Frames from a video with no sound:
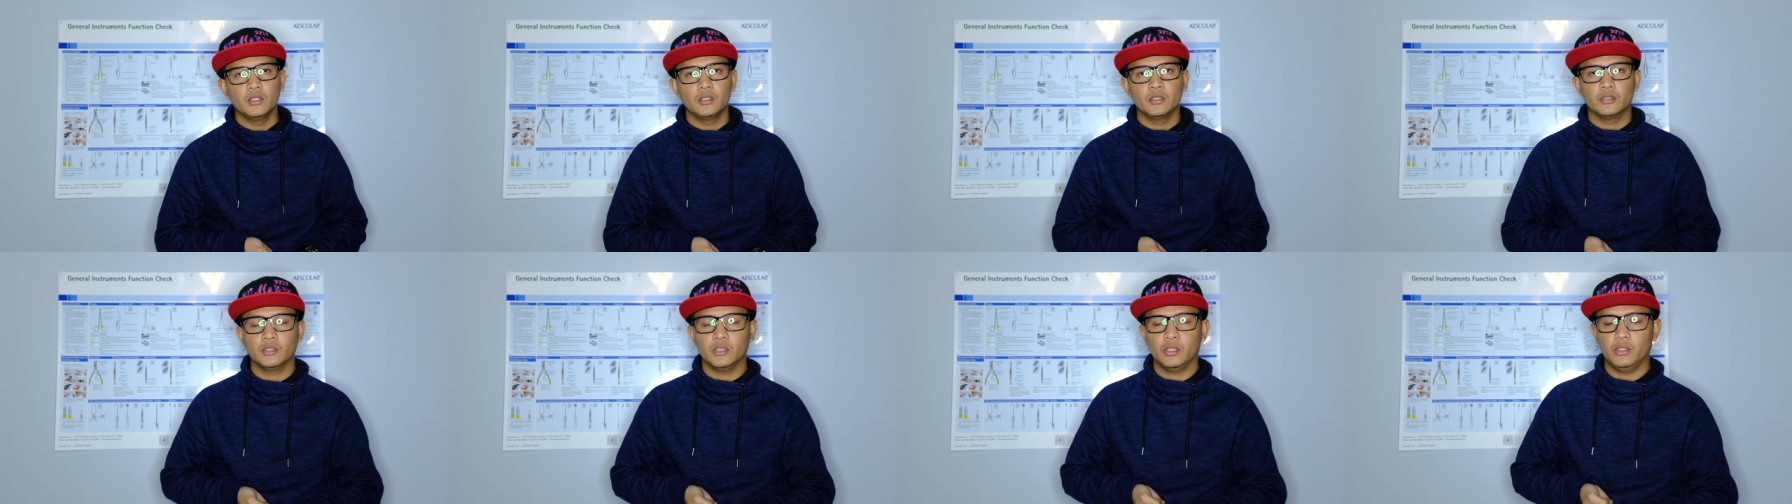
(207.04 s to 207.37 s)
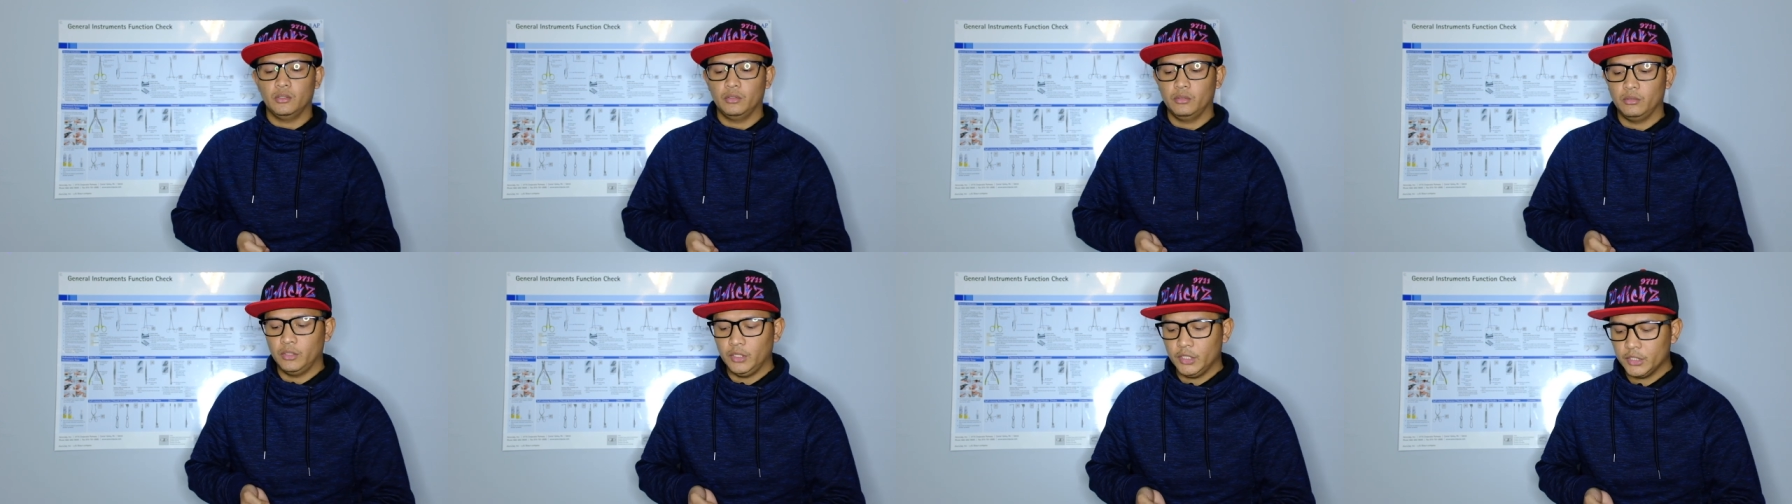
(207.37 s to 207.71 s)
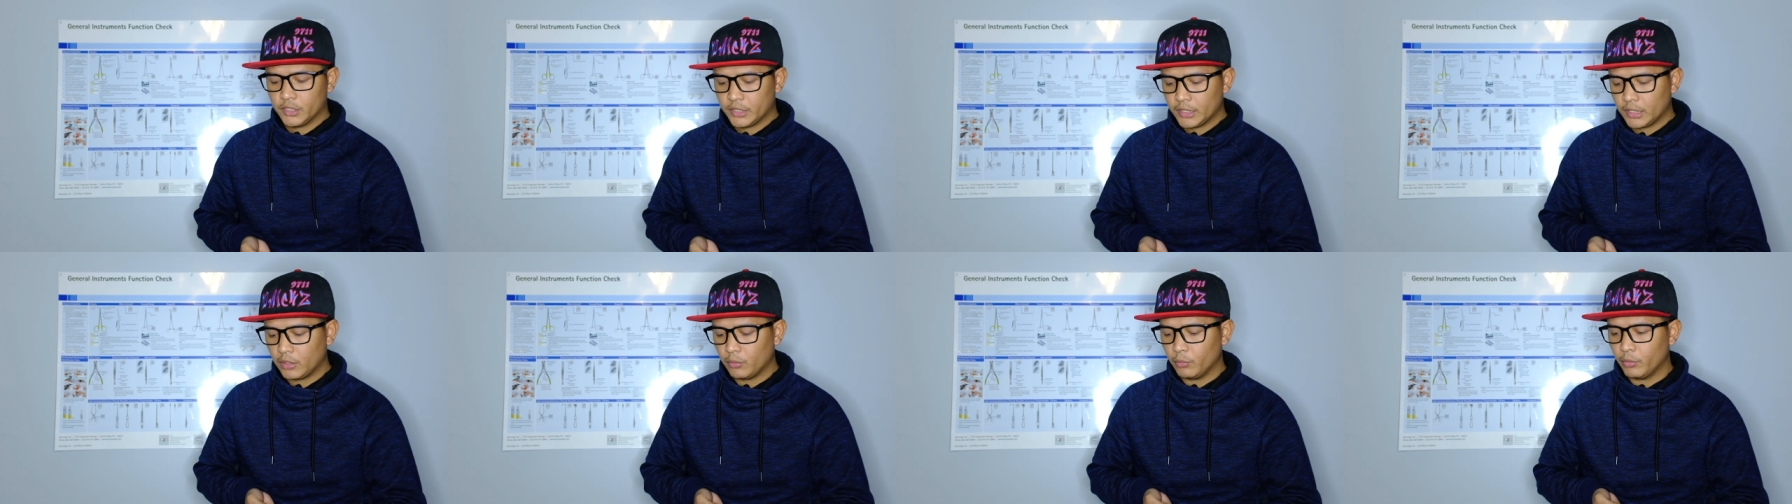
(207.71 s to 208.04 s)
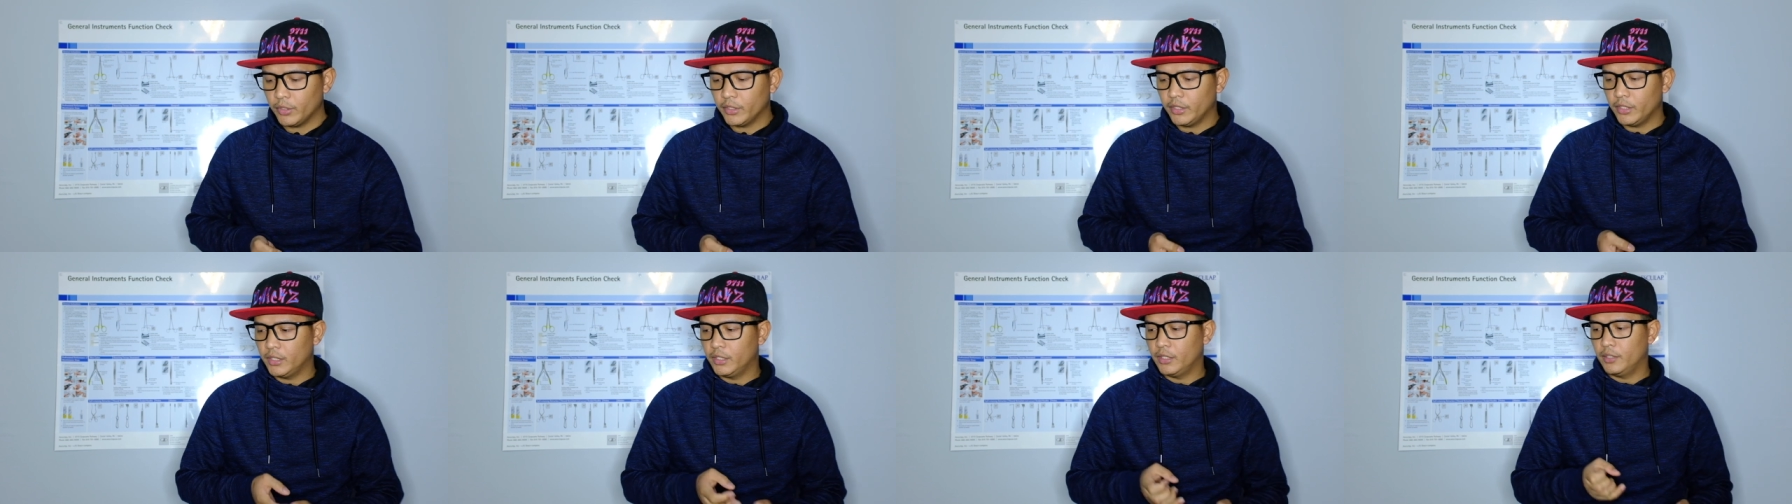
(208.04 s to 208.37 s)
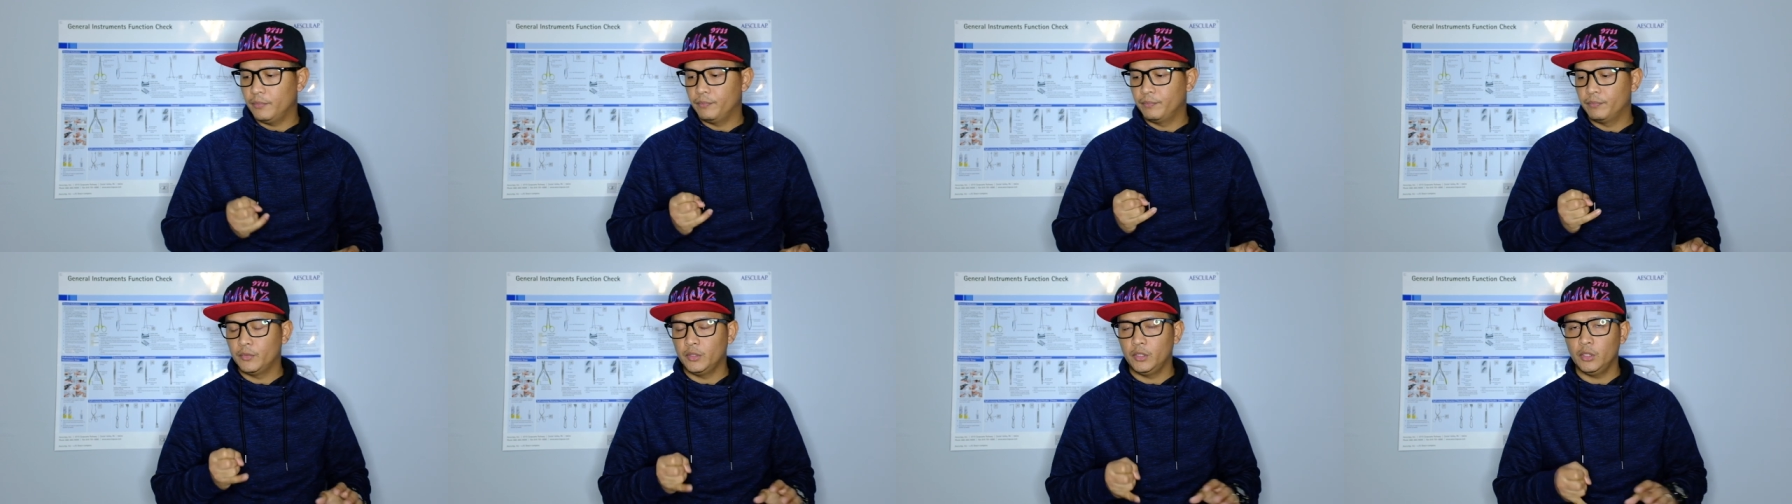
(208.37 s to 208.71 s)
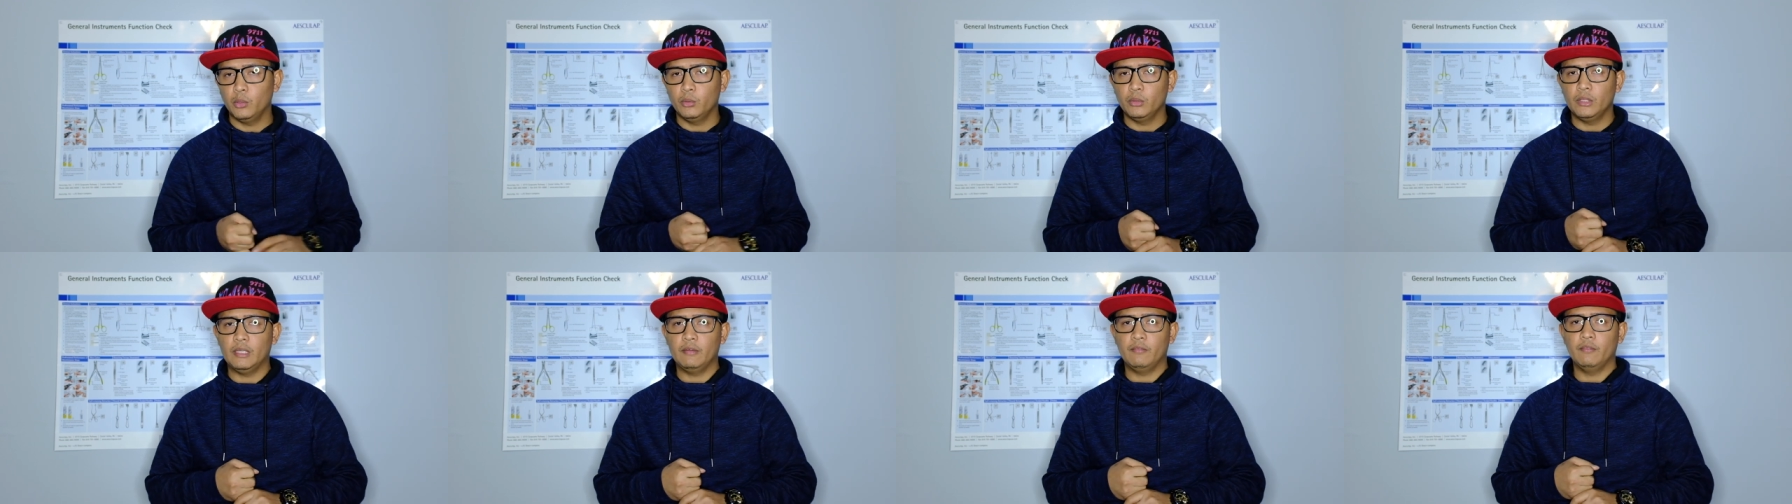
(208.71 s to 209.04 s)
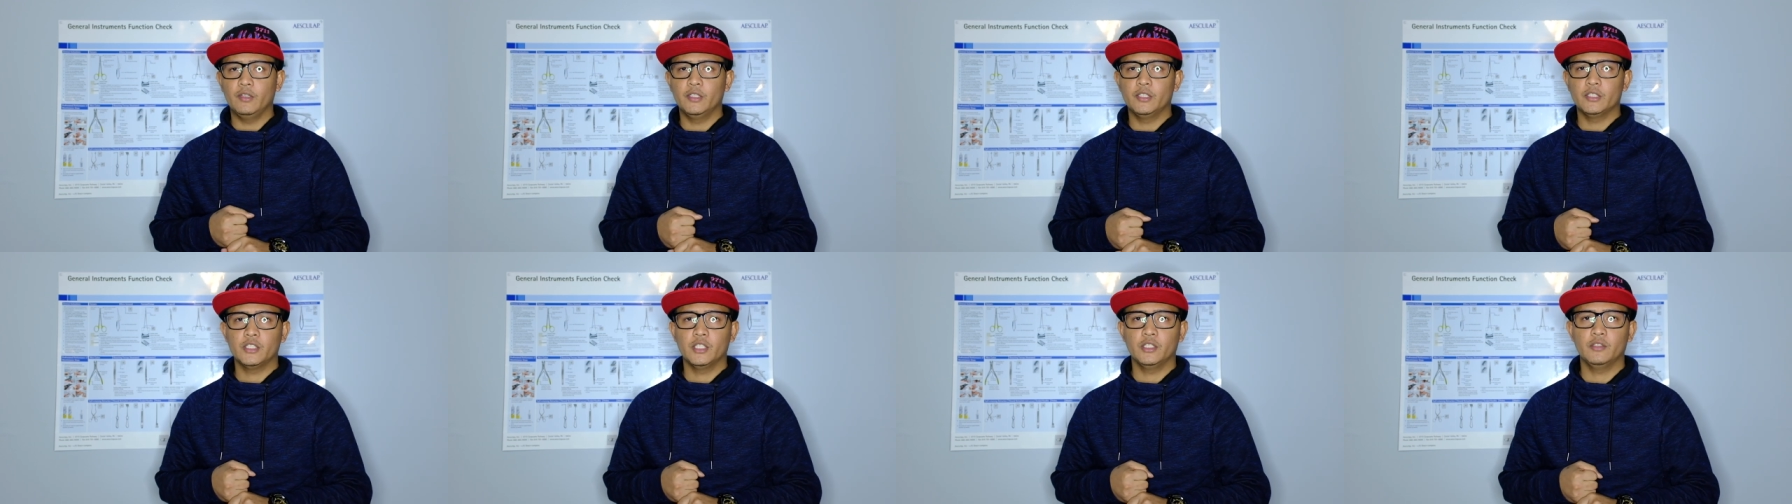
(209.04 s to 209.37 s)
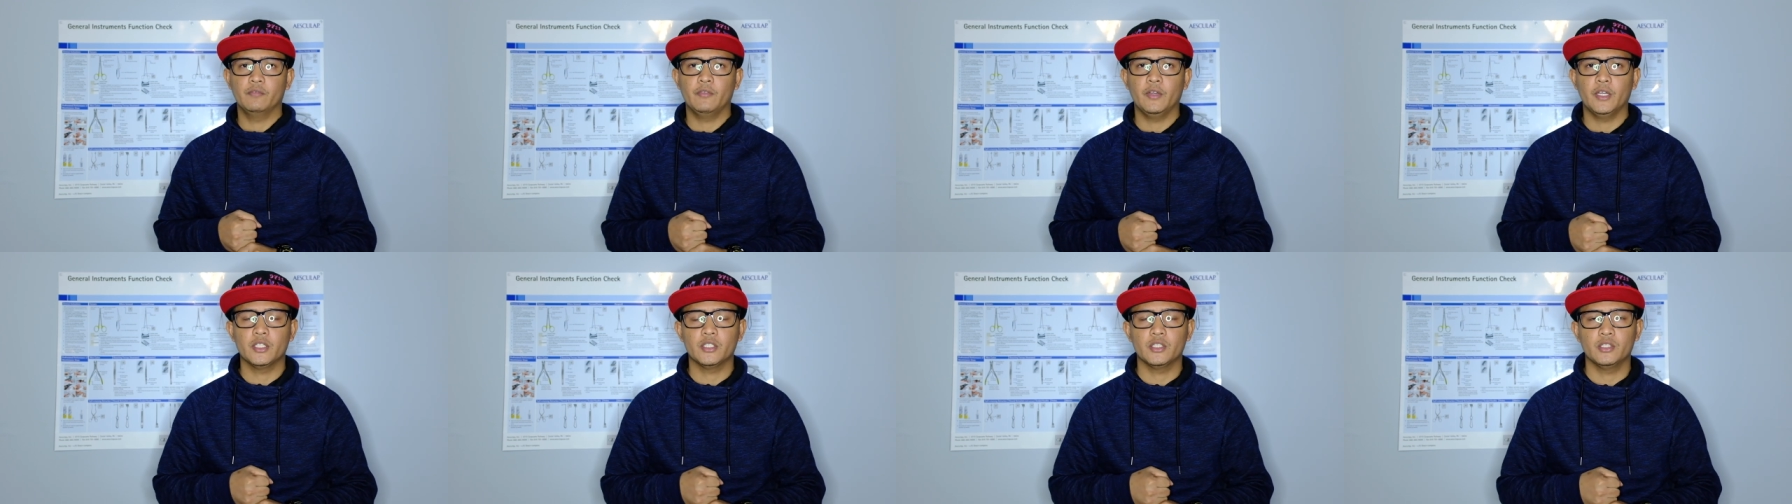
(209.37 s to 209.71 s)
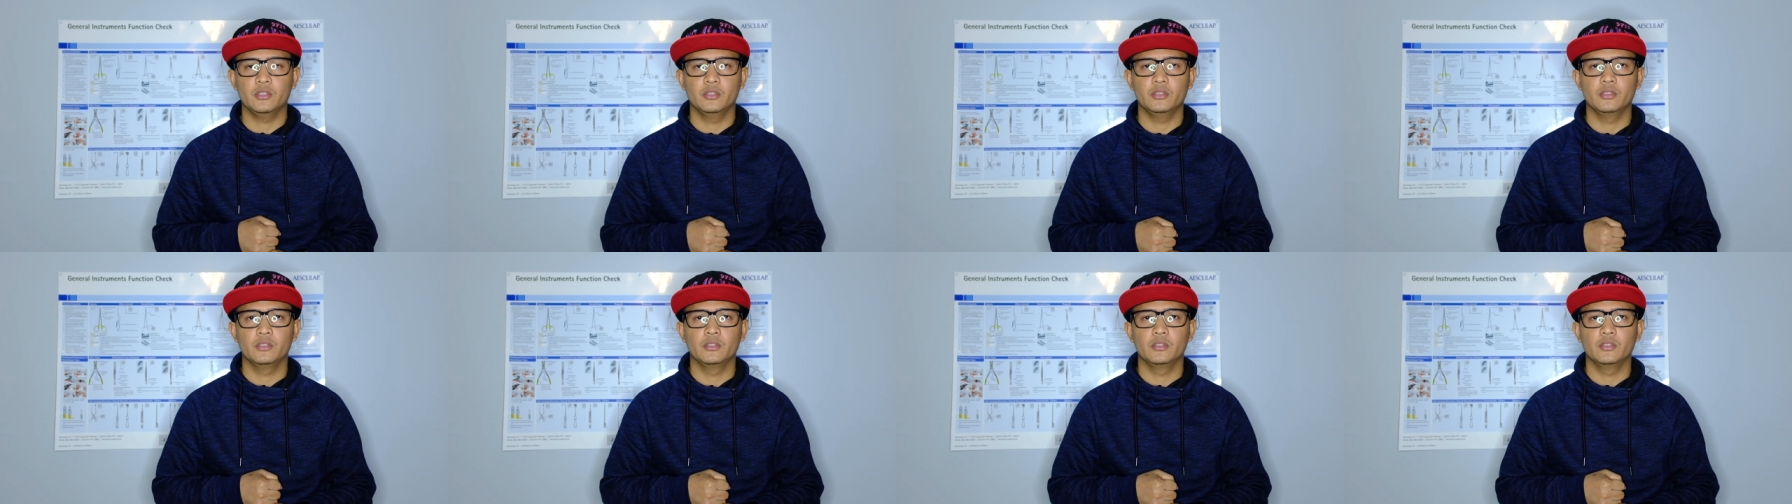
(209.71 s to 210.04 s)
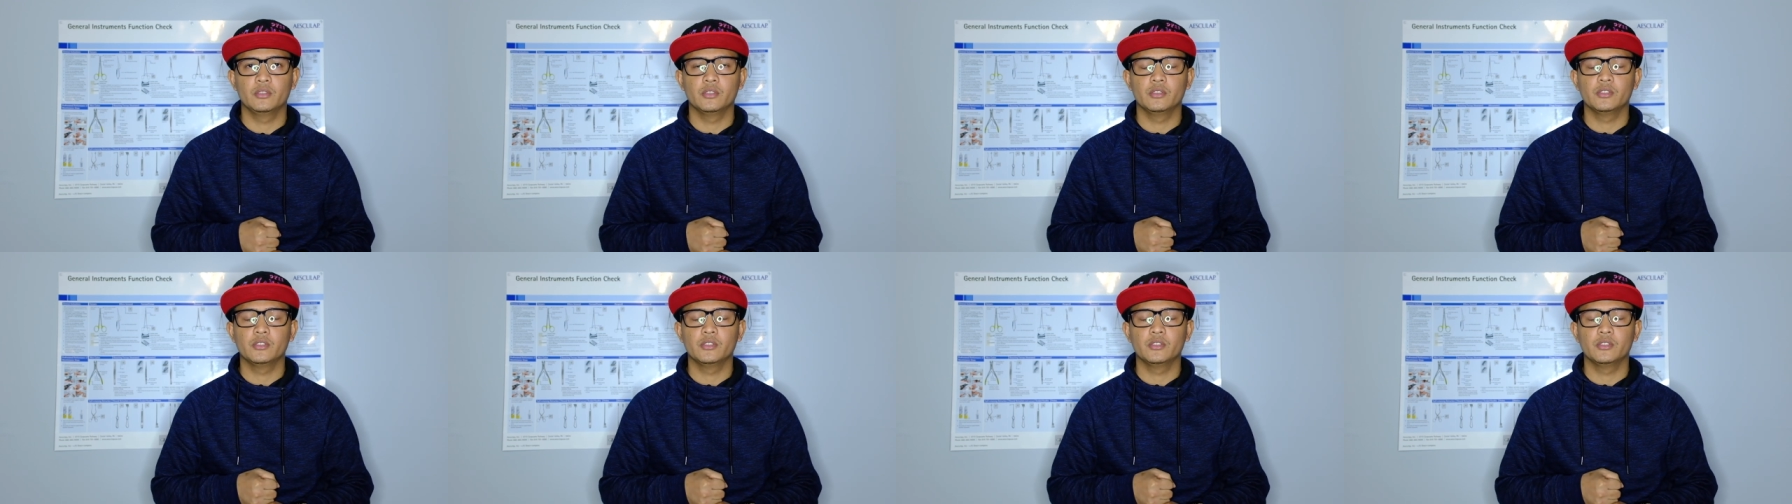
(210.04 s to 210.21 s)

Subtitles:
So let's start with low-level disinfection.